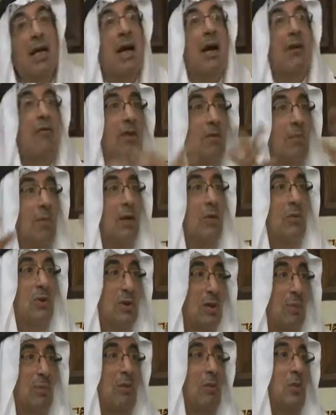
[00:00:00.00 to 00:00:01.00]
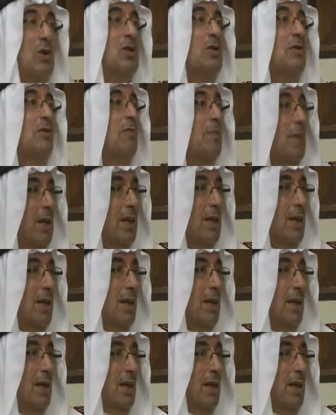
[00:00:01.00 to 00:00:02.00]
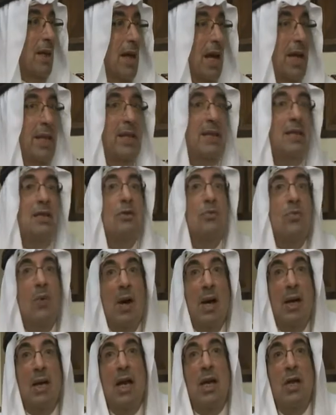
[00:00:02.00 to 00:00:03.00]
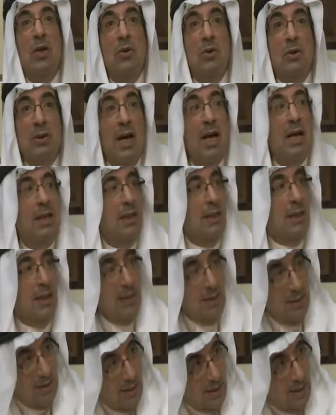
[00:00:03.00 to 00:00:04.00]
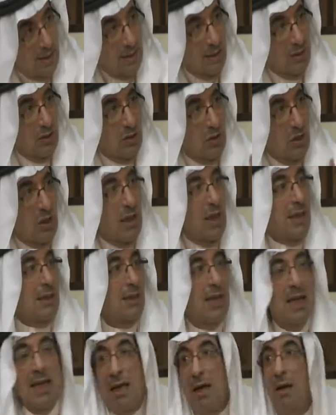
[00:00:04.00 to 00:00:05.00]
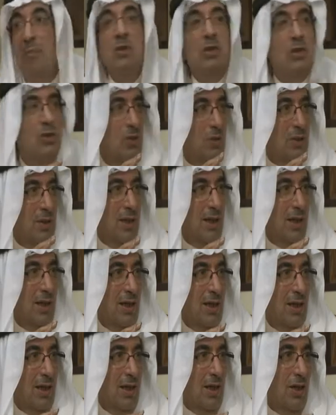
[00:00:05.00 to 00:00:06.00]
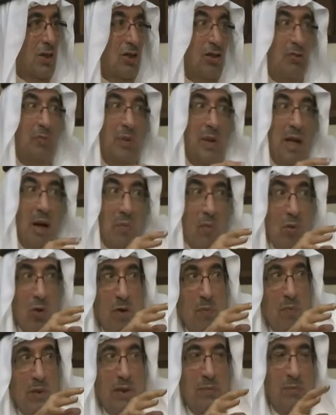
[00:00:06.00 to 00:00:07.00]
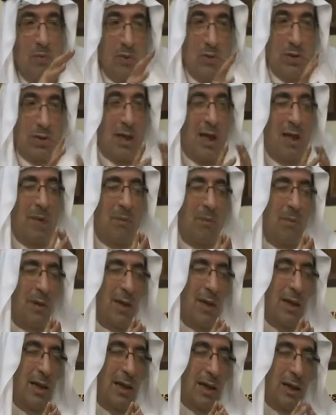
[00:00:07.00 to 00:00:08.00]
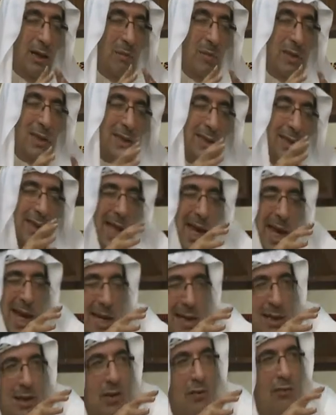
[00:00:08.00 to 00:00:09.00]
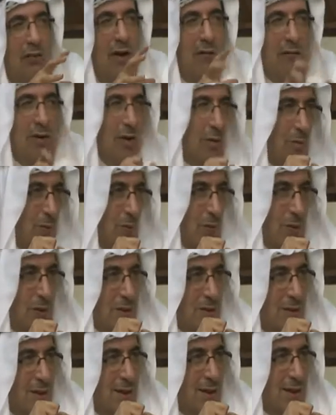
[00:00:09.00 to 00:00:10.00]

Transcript: everybody was celebrating because of me. And this is why I wrote article and series as like episode. It could be a book, but because I am a little bit scared of having books,